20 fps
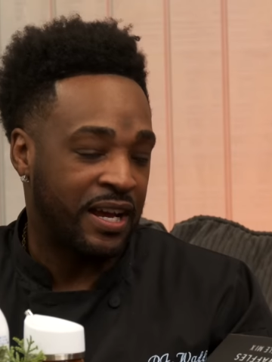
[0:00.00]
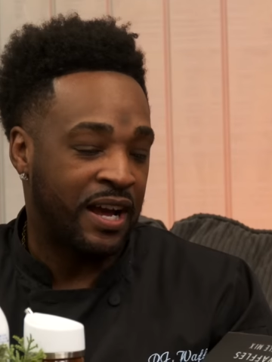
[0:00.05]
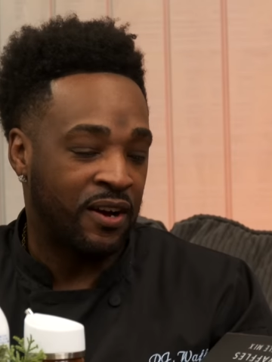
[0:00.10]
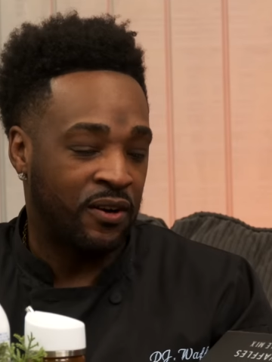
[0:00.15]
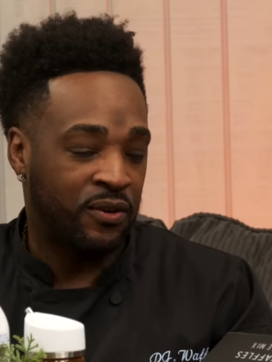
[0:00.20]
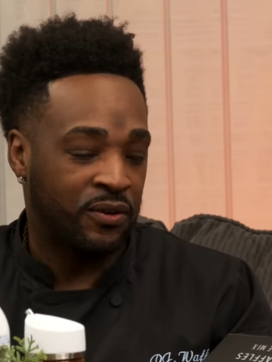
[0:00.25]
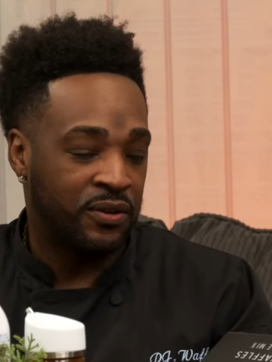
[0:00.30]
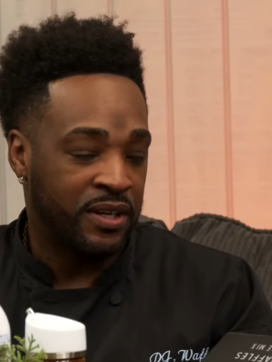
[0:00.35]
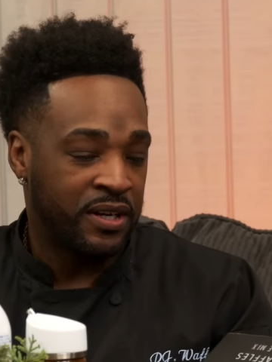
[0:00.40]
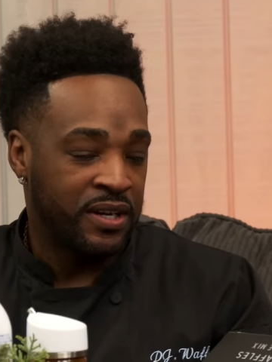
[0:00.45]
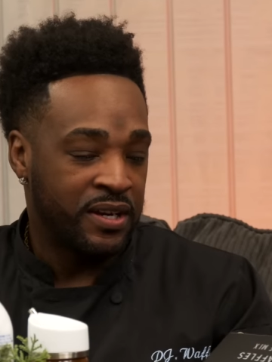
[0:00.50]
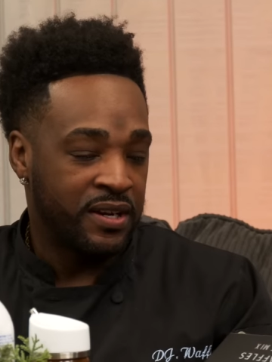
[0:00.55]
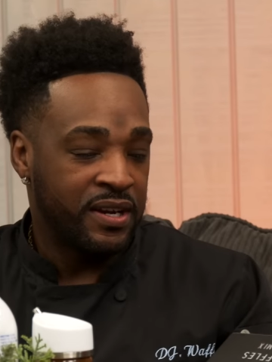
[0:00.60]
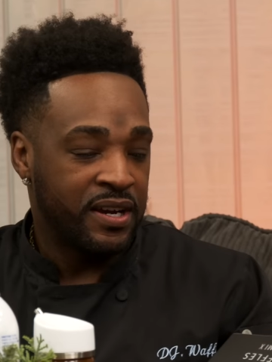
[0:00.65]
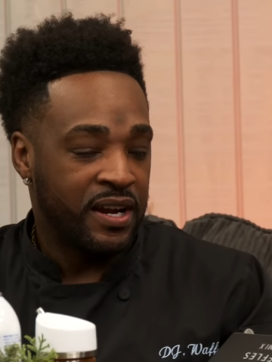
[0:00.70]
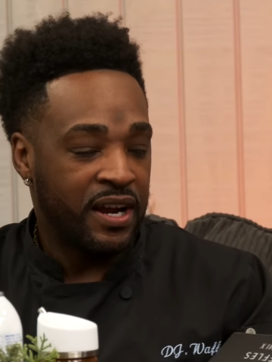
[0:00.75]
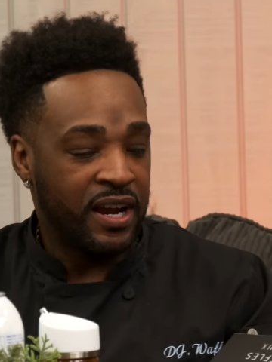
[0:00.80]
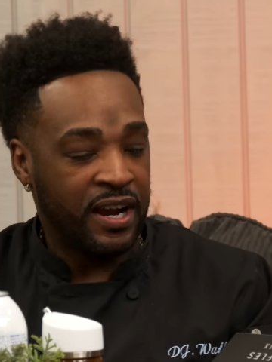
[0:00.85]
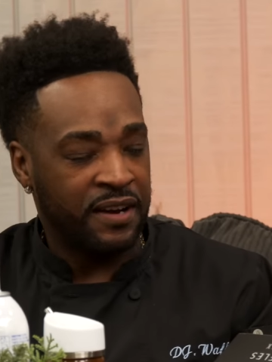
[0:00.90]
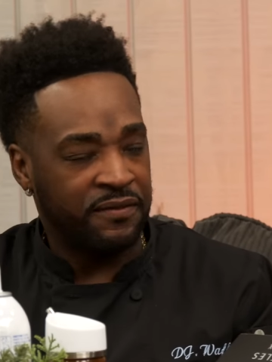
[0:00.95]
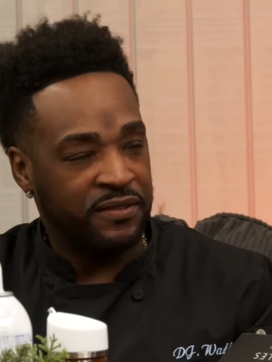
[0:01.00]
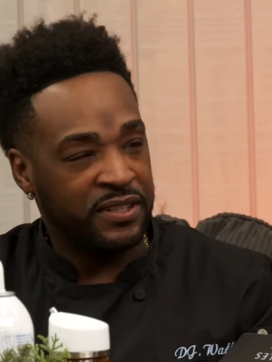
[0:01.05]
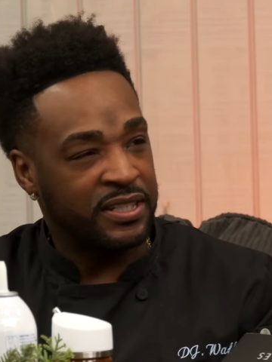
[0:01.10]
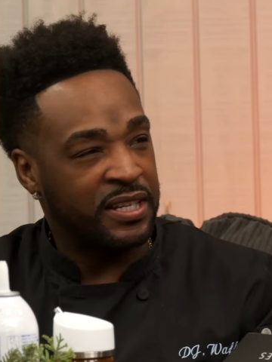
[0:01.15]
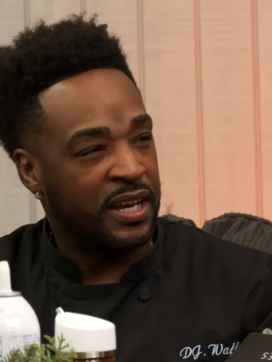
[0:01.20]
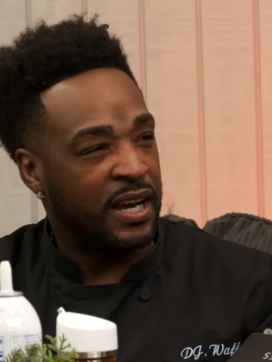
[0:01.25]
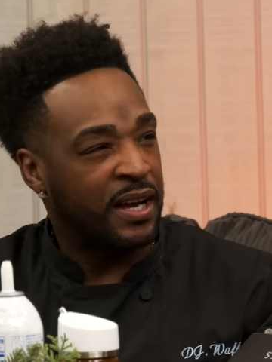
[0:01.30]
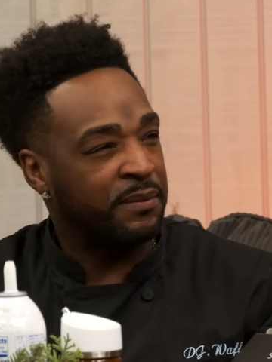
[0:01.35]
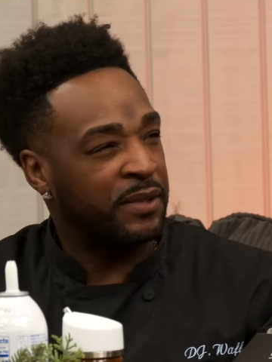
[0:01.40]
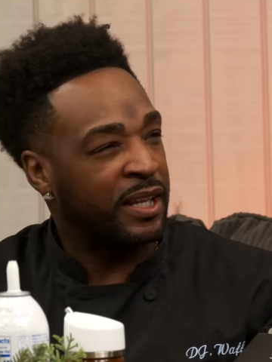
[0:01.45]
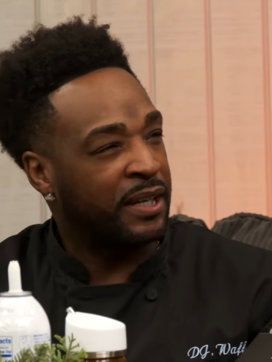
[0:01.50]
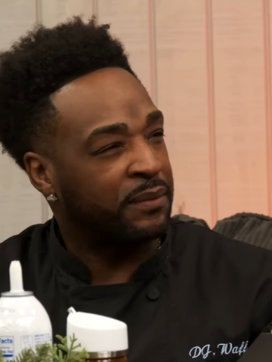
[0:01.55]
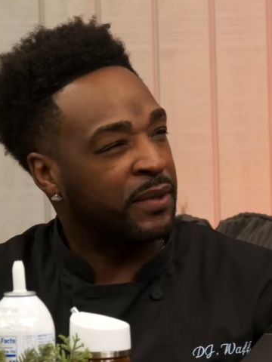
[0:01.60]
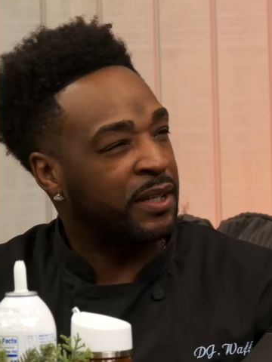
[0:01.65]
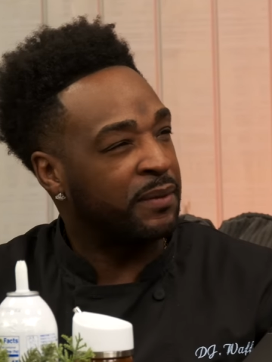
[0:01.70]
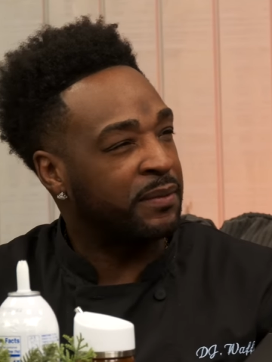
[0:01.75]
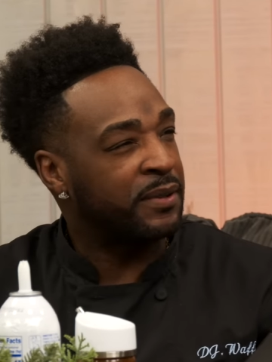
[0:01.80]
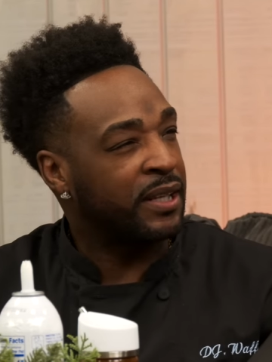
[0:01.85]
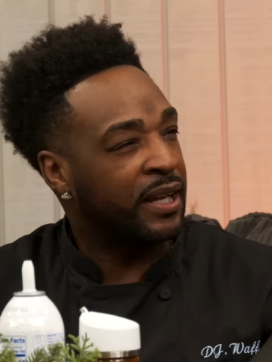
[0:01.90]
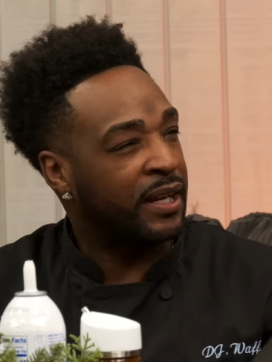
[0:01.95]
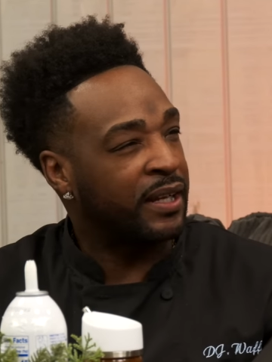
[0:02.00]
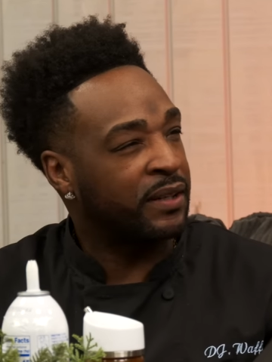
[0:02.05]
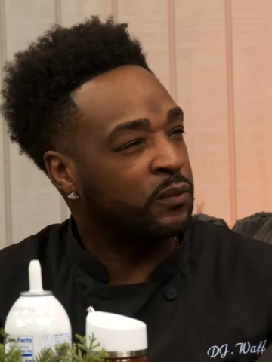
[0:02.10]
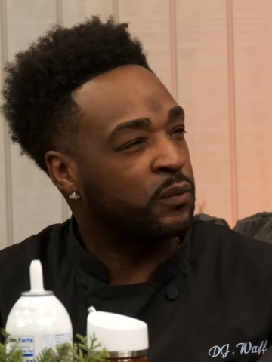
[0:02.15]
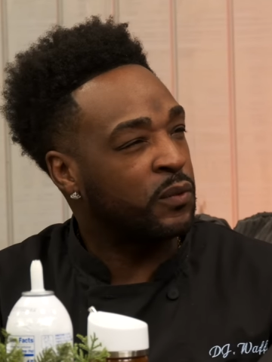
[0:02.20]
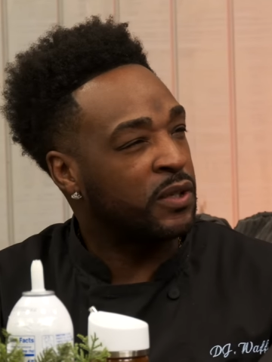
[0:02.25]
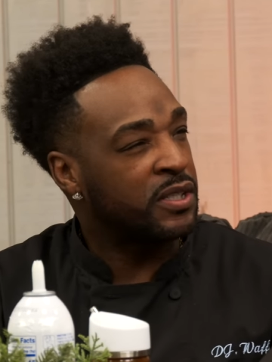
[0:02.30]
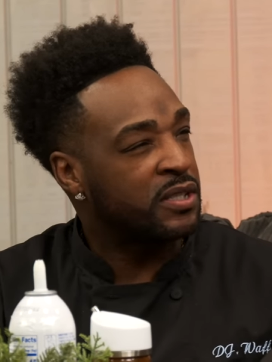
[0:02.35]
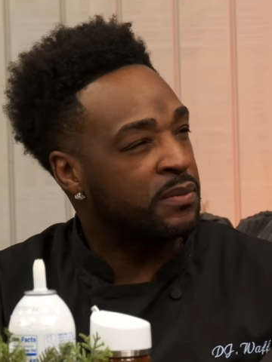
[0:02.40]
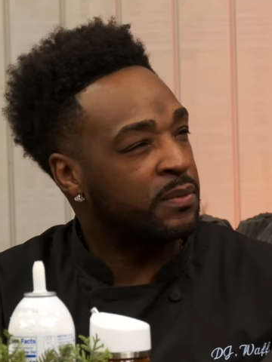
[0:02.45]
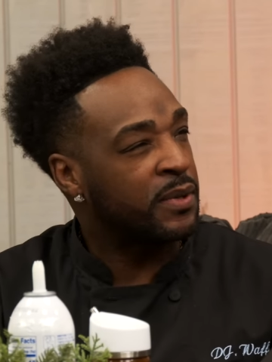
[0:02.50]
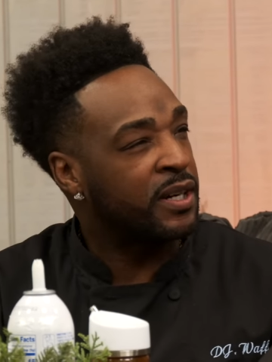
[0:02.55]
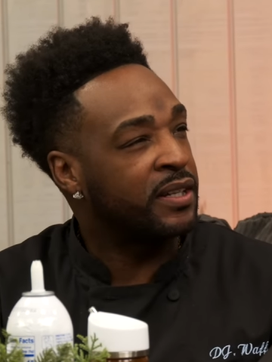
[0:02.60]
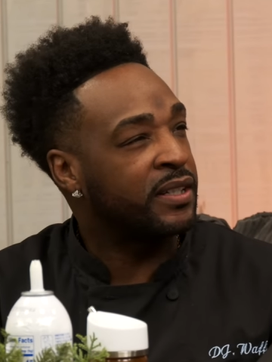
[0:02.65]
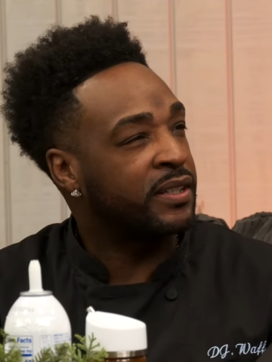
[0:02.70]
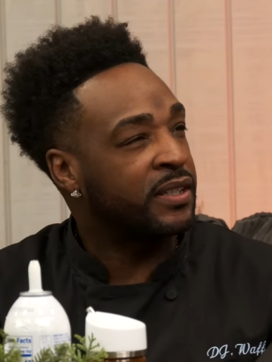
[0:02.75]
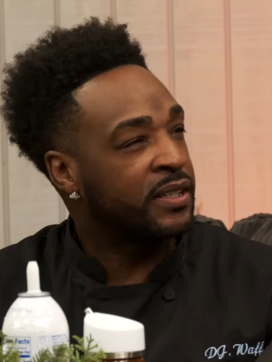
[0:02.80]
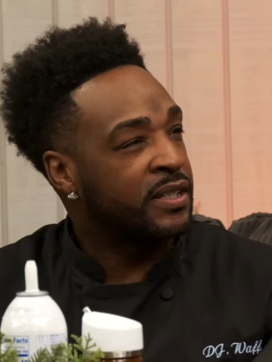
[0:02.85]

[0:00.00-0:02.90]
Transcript: out every time, like maybe like once a month.